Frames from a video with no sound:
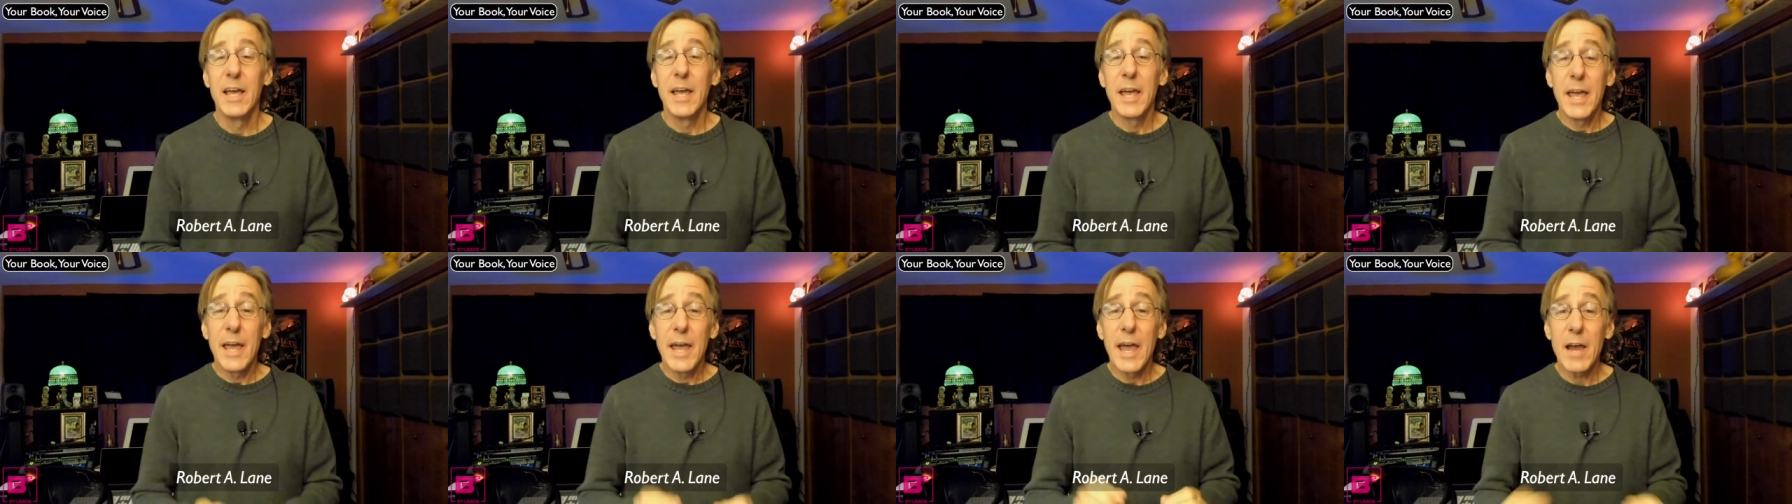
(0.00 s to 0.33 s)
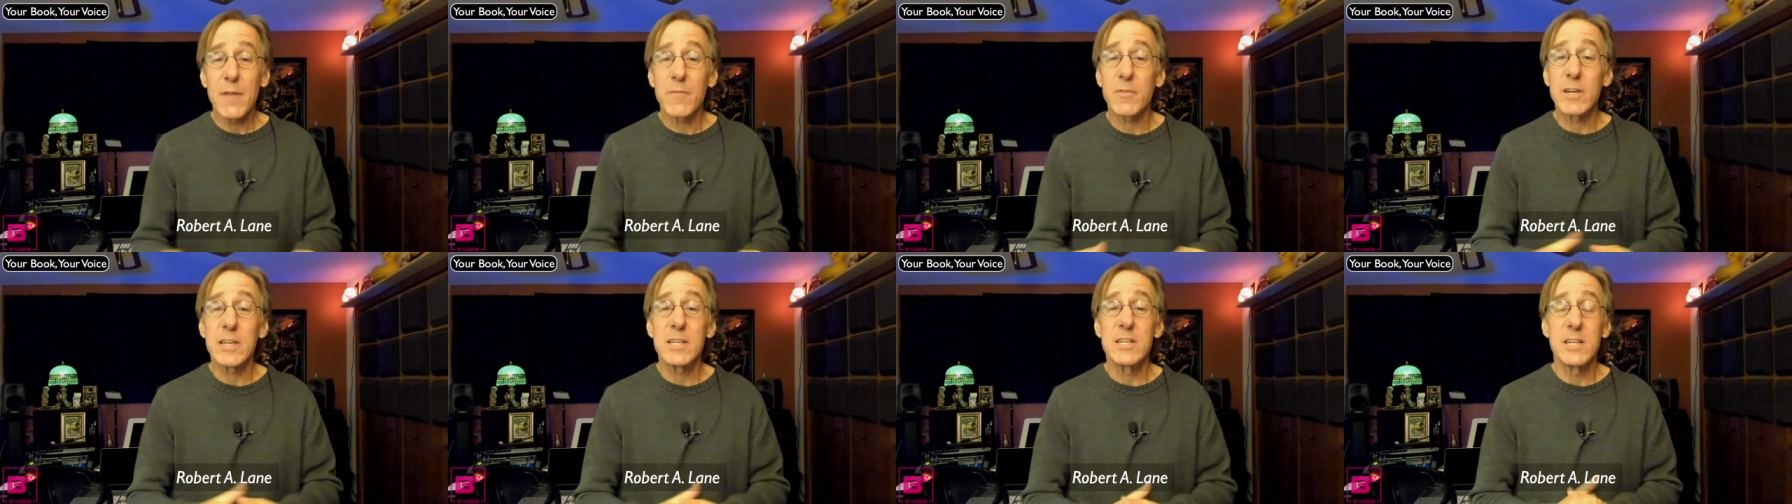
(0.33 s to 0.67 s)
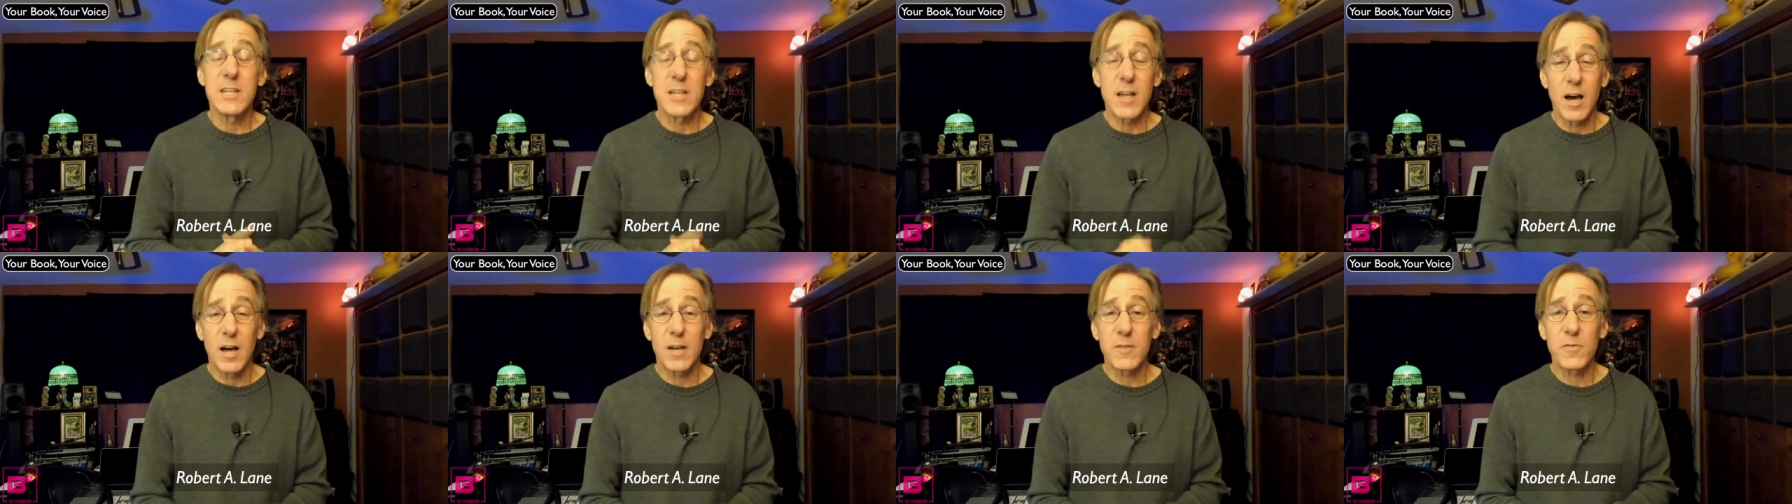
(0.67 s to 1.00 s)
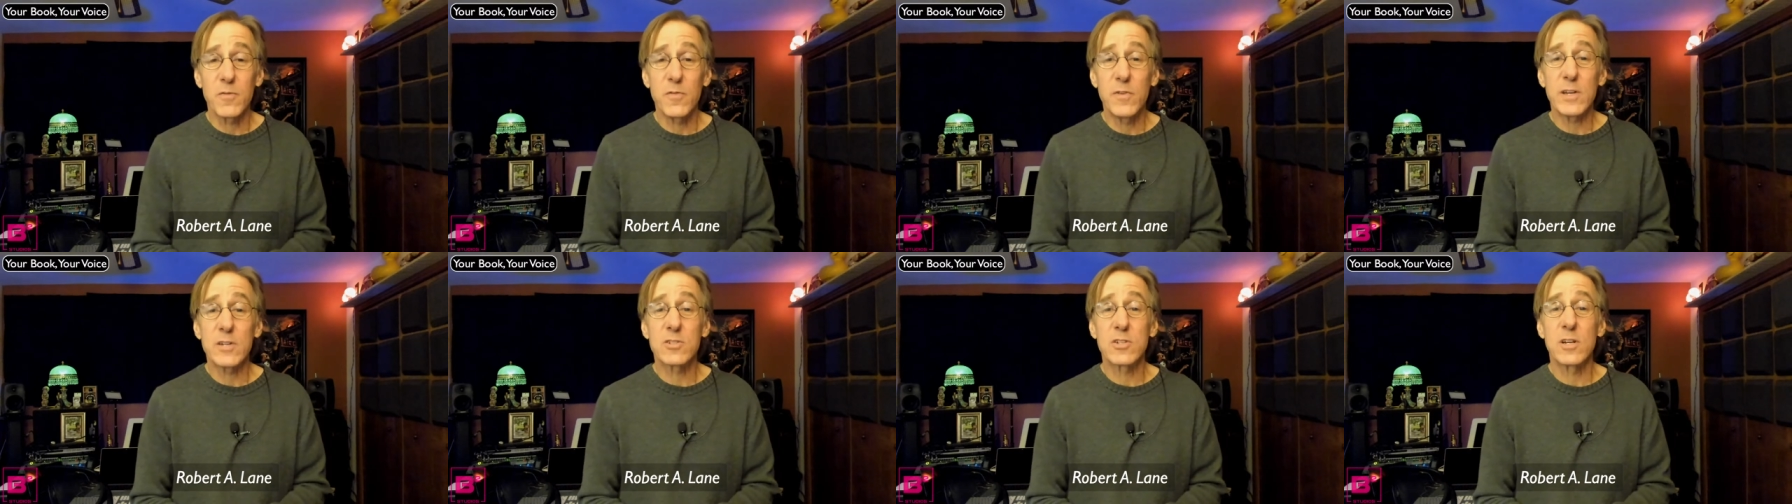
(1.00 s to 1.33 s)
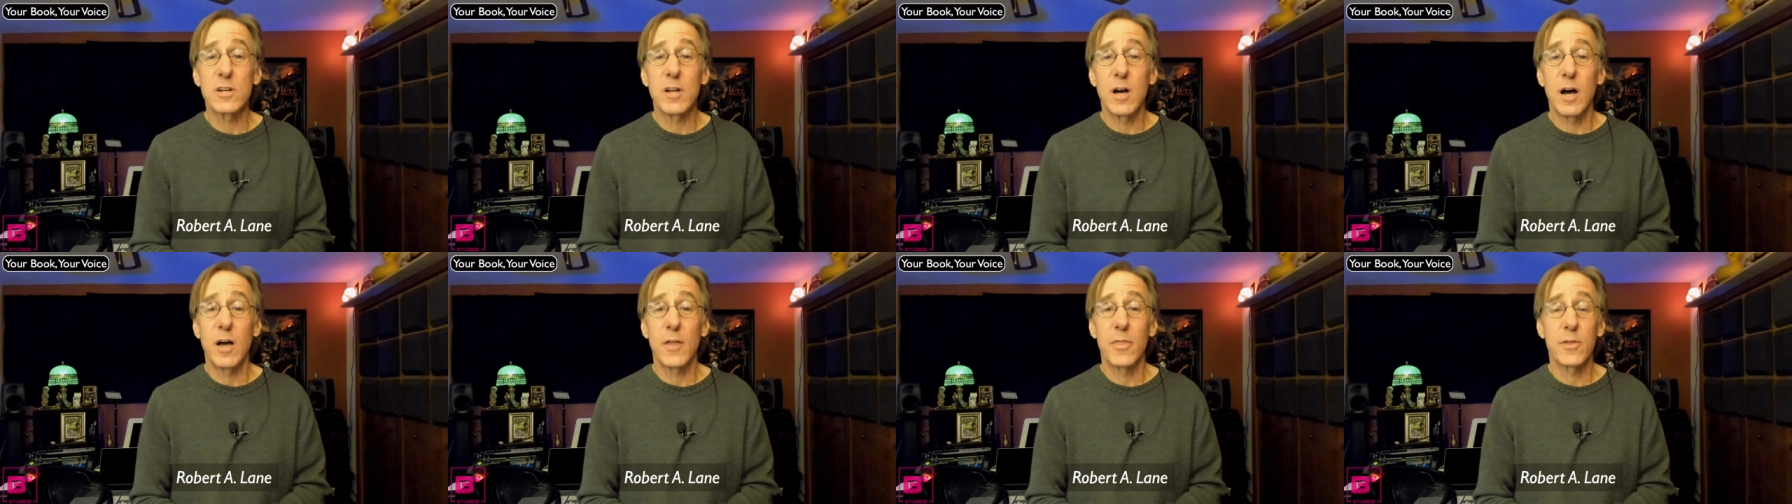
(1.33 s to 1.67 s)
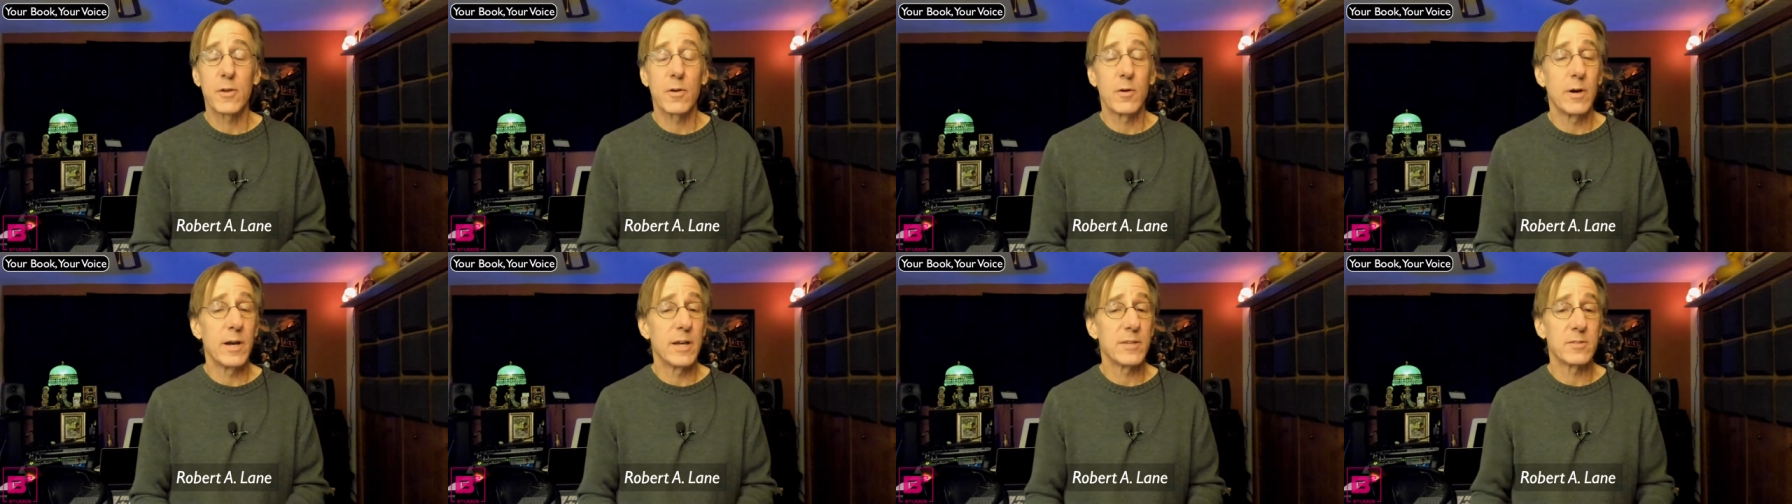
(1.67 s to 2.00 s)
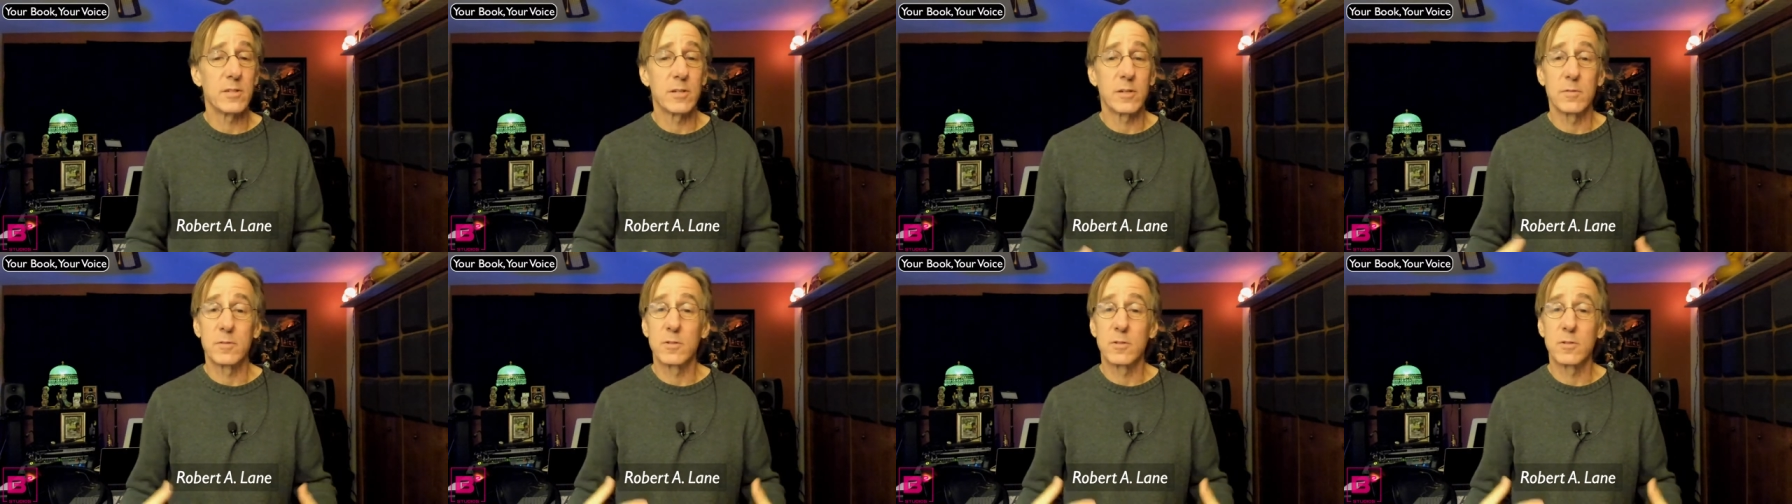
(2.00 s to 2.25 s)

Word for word: Every nonfiction author who has a